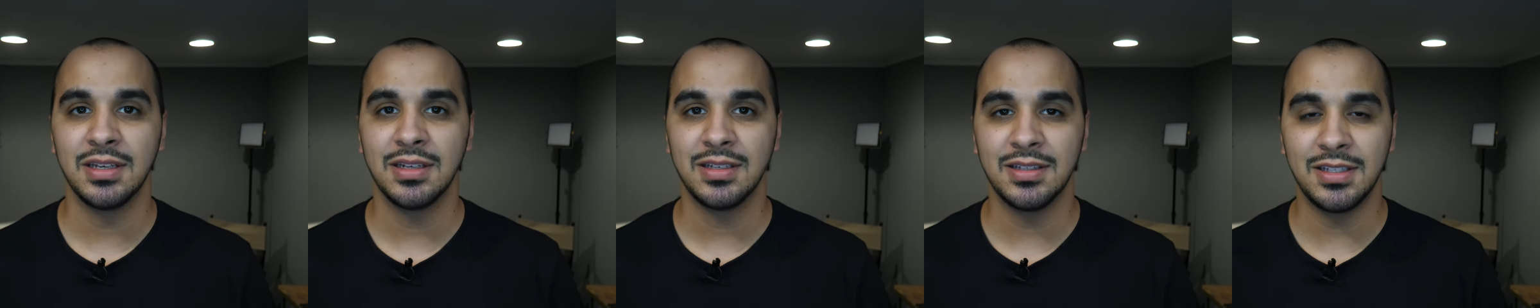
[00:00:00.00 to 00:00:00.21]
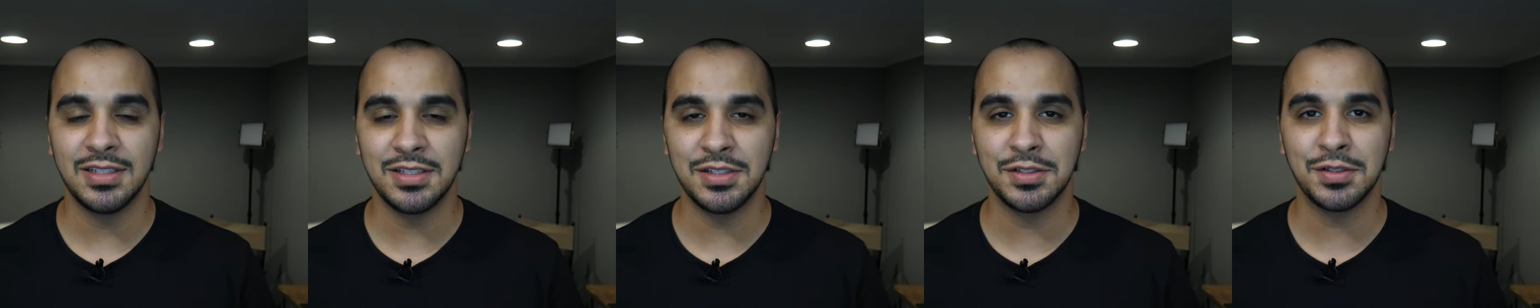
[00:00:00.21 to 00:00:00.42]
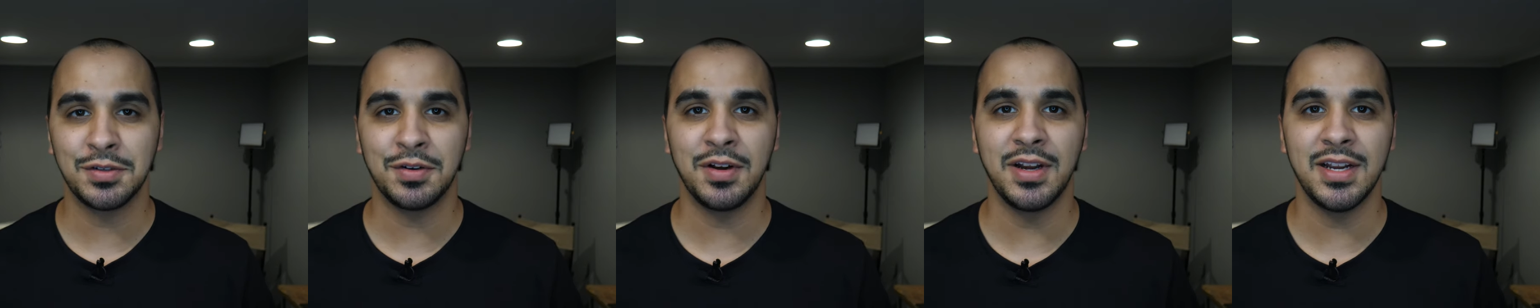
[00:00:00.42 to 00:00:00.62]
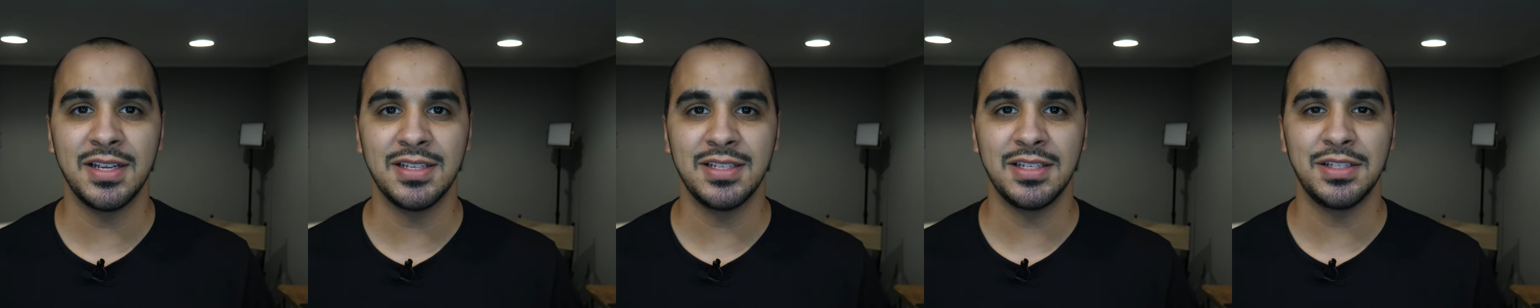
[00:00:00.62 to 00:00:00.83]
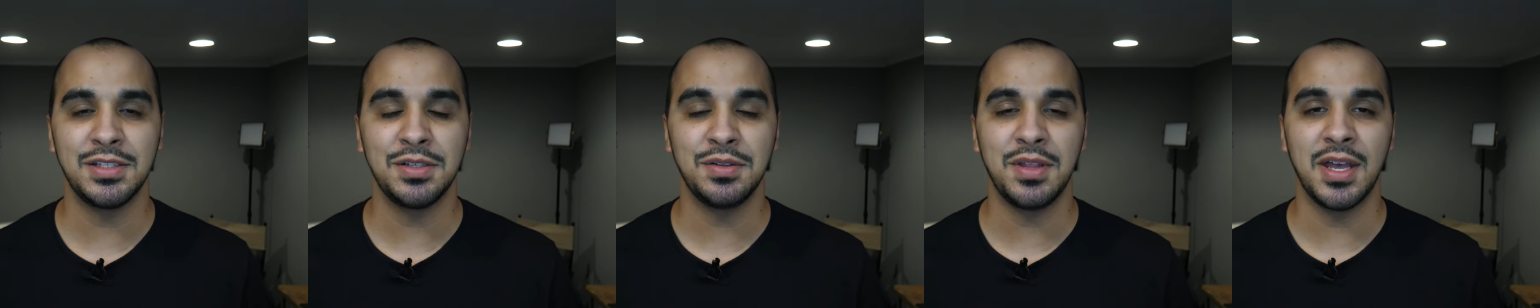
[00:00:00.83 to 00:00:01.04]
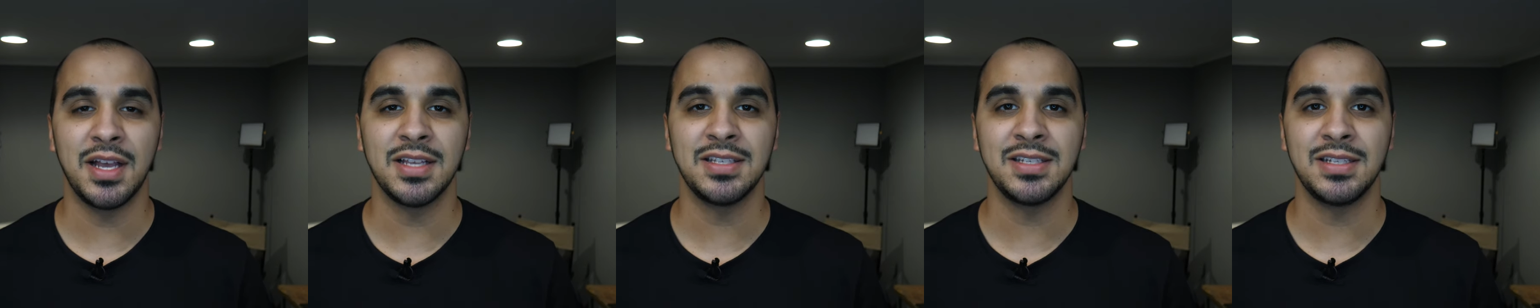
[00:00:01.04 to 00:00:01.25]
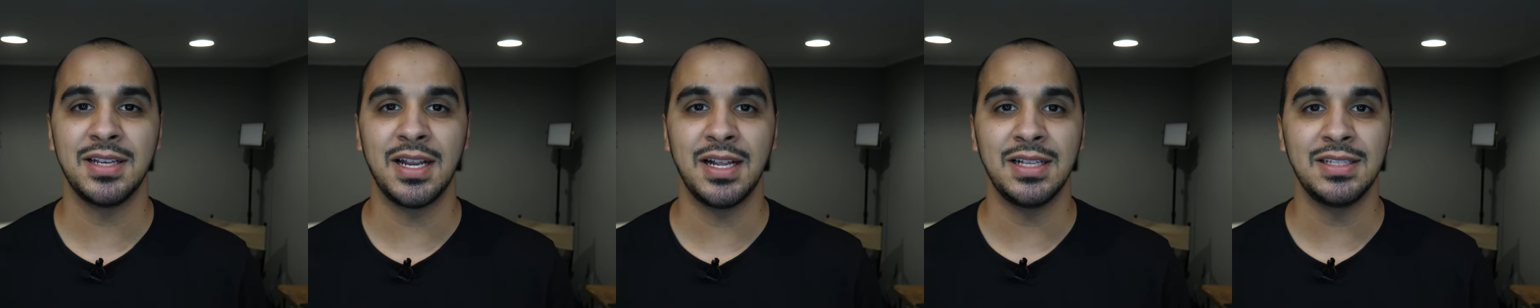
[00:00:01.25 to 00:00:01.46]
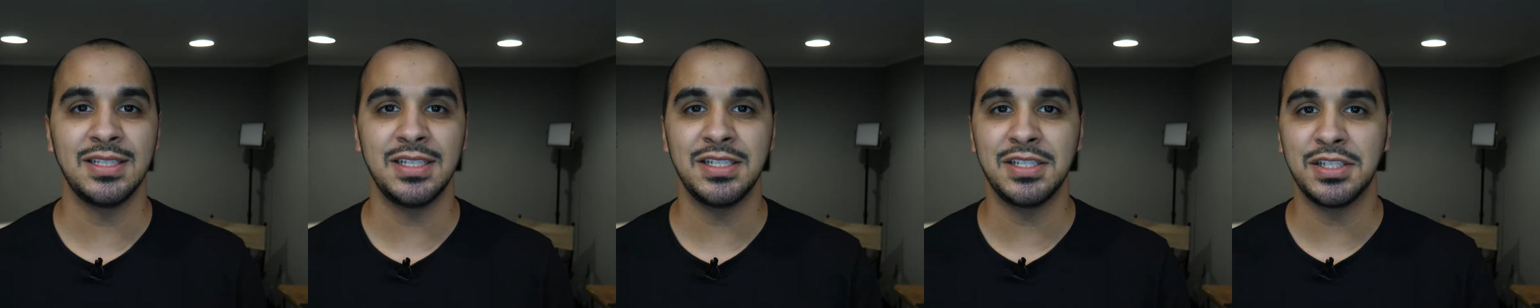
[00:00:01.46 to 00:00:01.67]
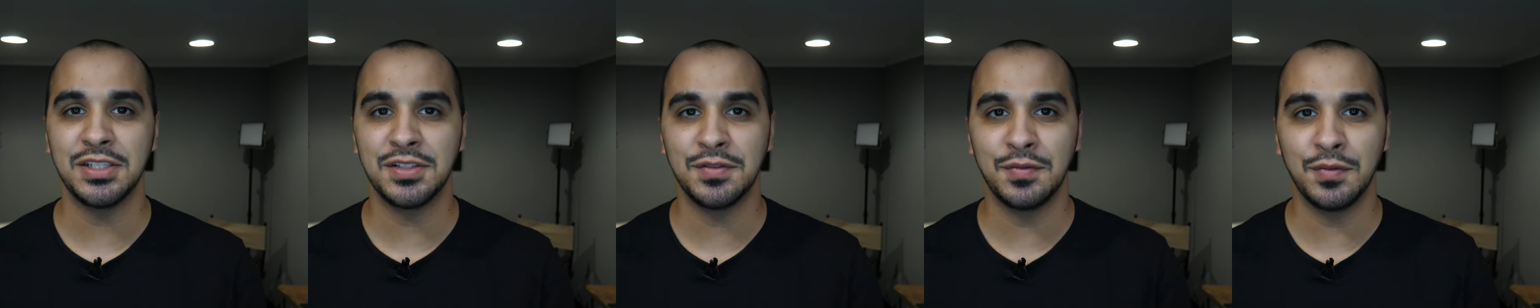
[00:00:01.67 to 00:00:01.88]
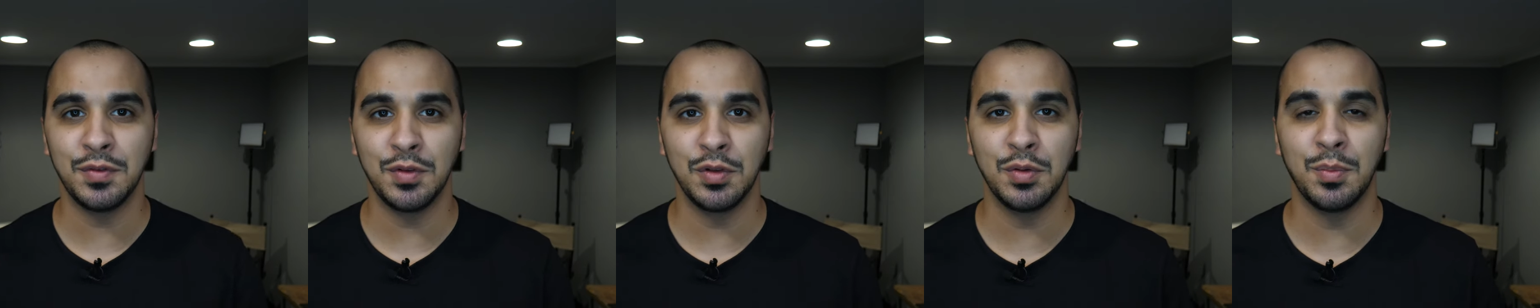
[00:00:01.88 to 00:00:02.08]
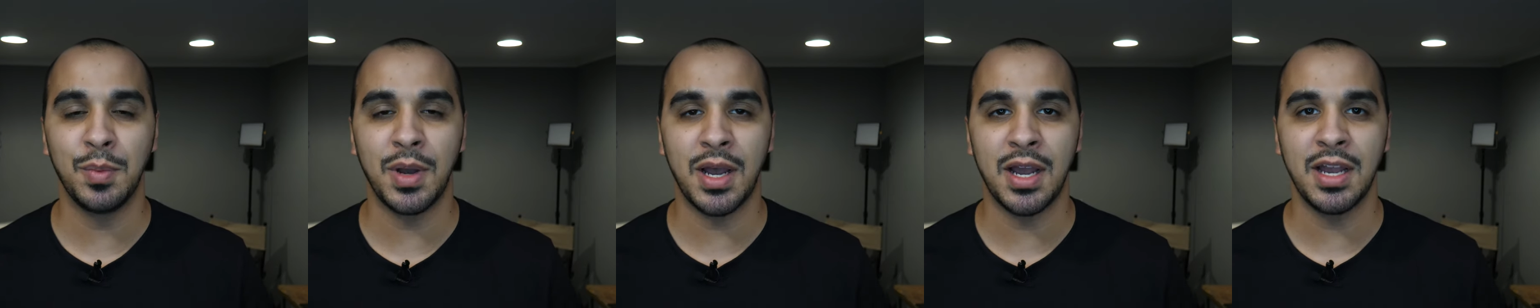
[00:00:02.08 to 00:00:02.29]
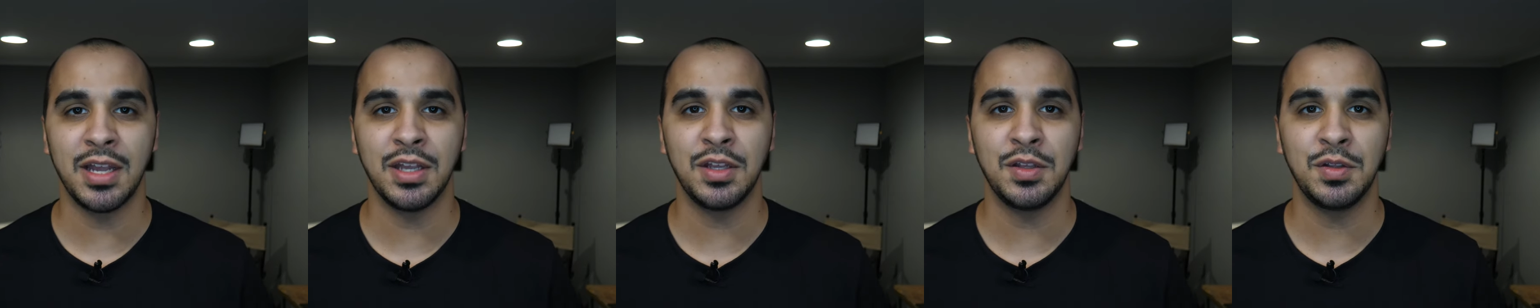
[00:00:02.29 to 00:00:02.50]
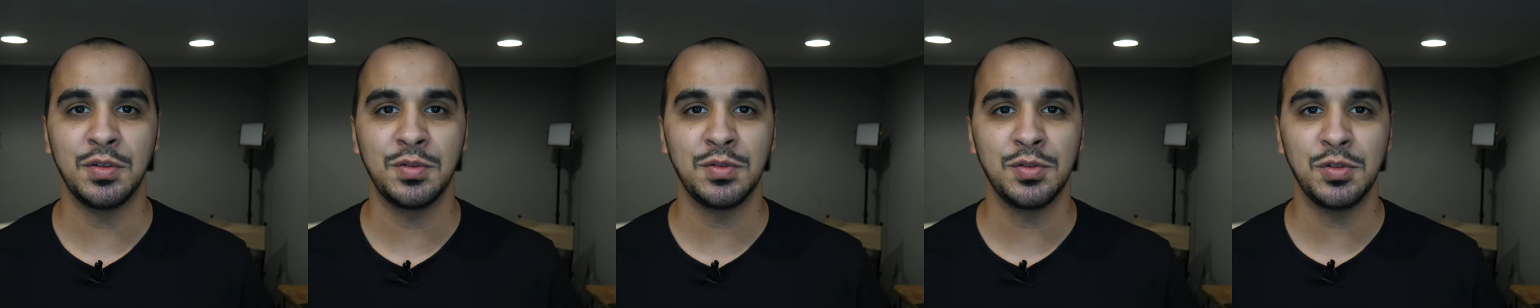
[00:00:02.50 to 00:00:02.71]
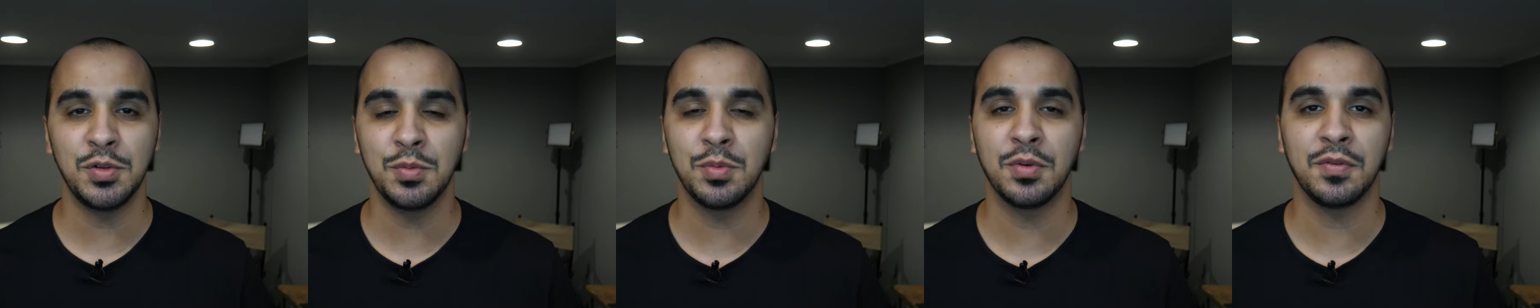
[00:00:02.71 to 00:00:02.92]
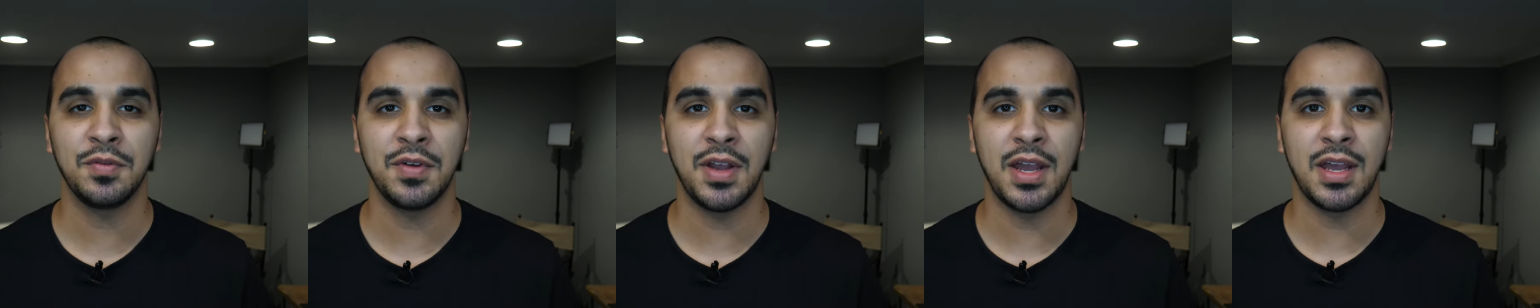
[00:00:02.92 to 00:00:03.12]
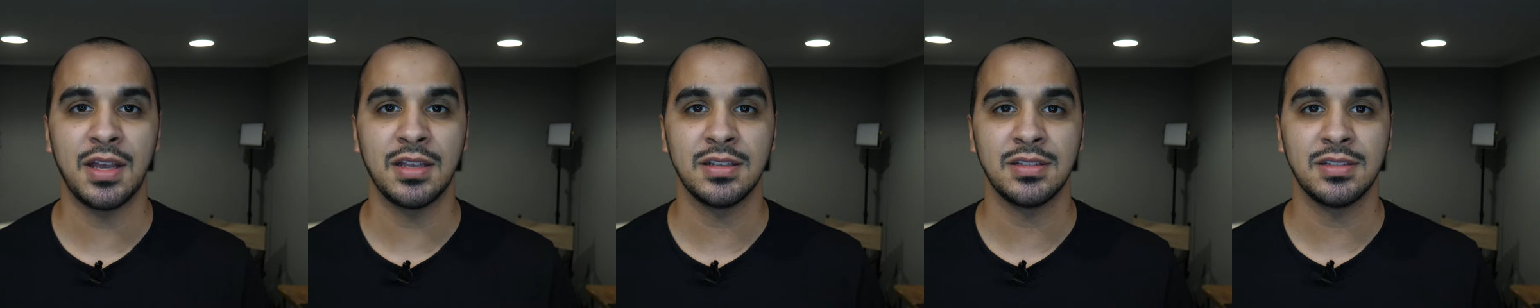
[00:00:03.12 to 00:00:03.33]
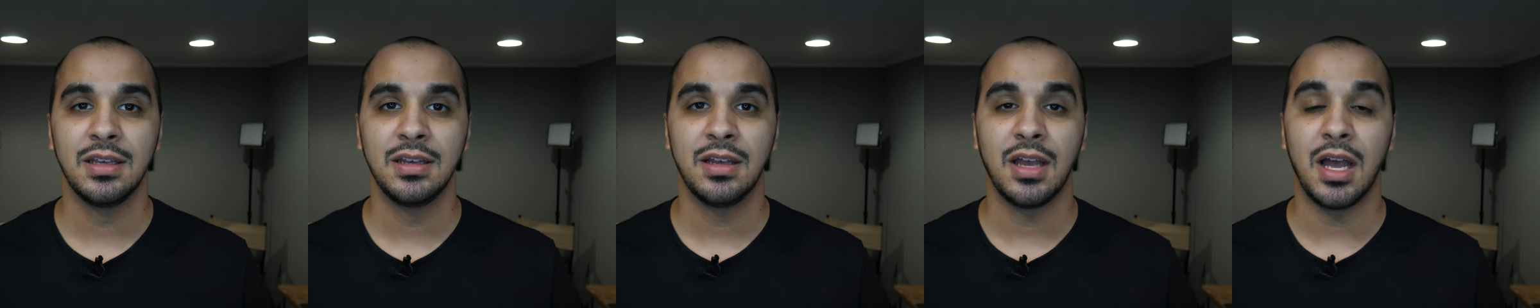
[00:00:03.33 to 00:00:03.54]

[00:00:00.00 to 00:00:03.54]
This is crazy. 2019 just flew by super fast.